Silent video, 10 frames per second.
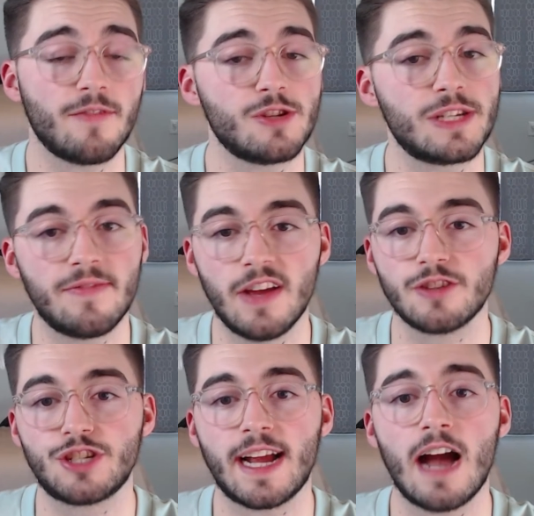If you see
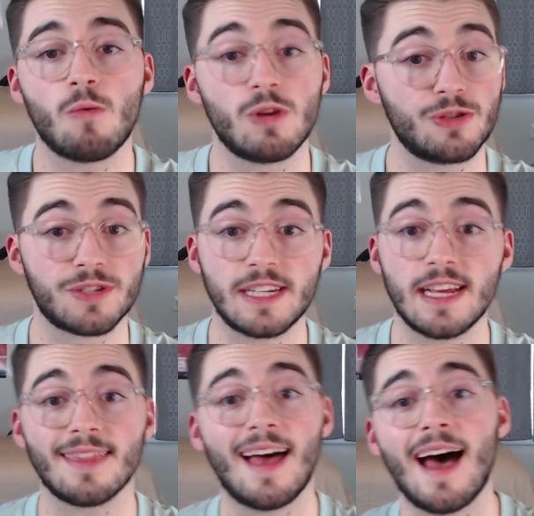failed checkout, which you'll see
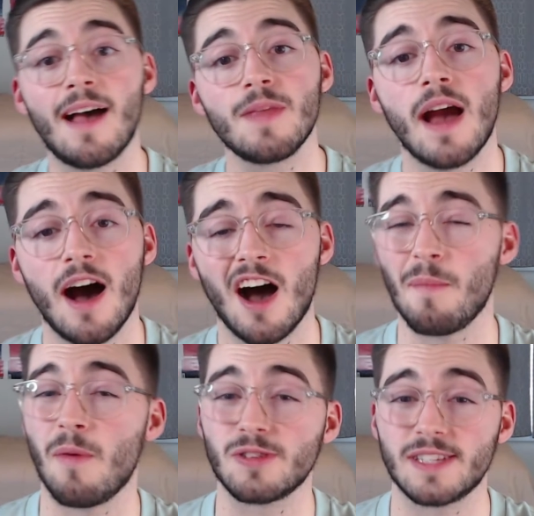a lot,
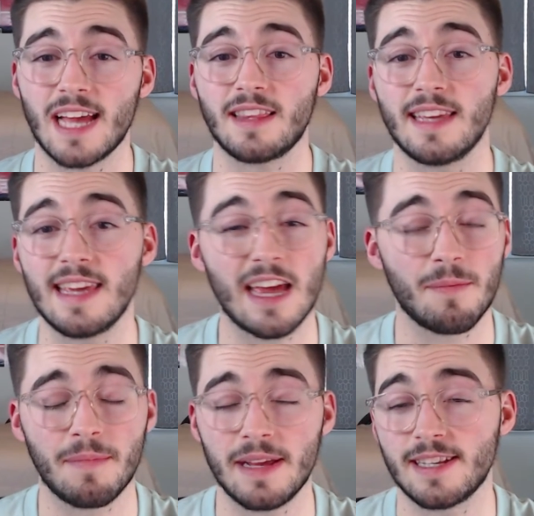most likely
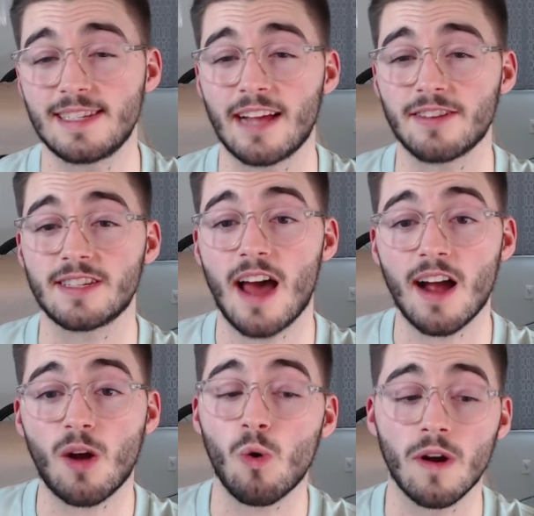it means it's out of
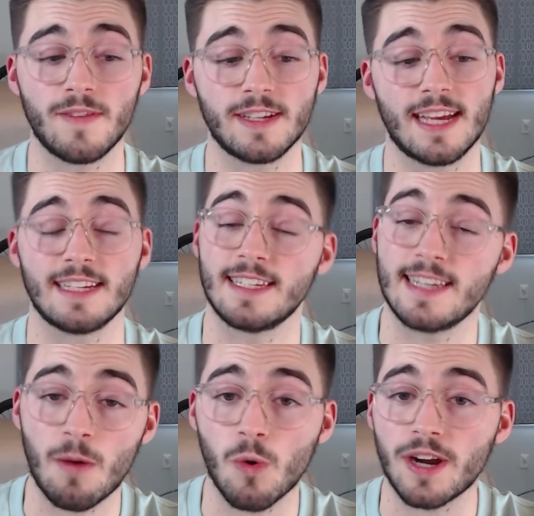stock, or if it says
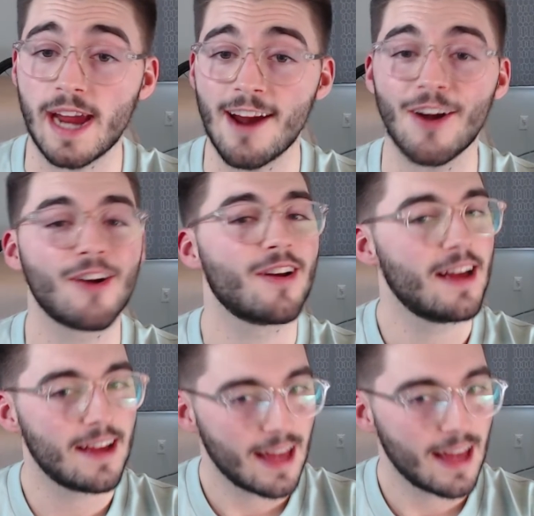network error,